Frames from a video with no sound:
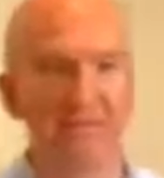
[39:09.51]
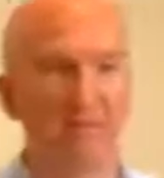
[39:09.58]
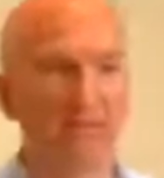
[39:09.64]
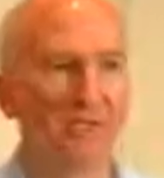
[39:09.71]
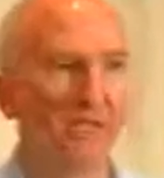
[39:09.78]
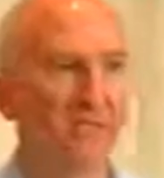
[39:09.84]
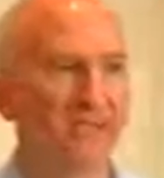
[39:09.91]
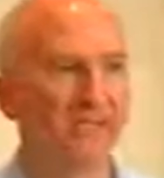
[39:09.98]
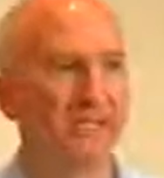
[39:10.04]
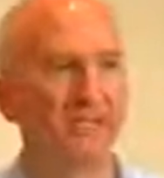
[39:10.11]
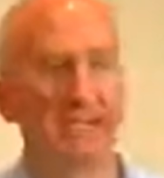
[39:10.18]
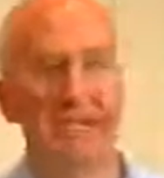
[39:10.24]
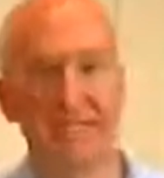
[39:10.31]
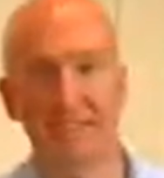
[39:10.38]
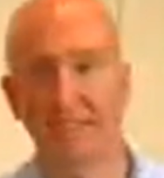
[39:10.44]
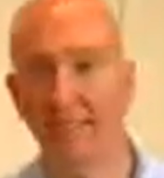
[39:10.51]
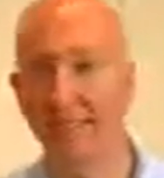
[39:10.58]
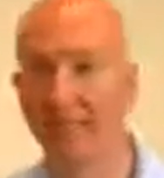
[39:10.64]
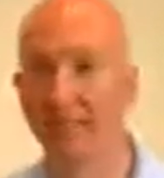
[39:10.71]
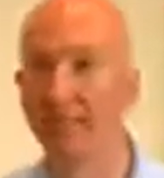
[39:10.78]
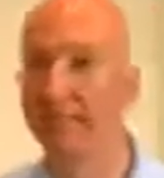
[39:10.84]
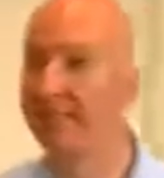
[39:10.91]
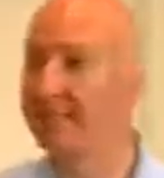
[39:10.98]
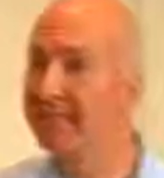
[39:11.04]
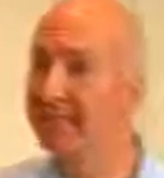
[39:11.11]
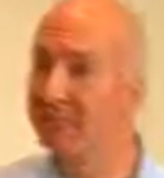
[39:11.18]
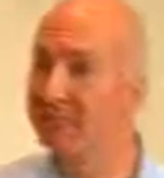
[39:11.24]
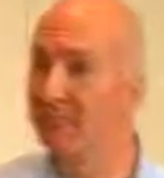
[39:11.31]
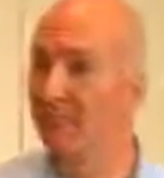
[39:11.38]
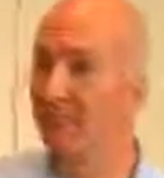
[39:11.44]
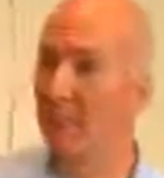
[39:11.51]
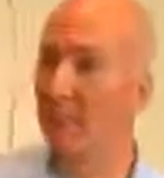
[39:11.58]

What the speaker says: someone goes in and accidentally deletes them.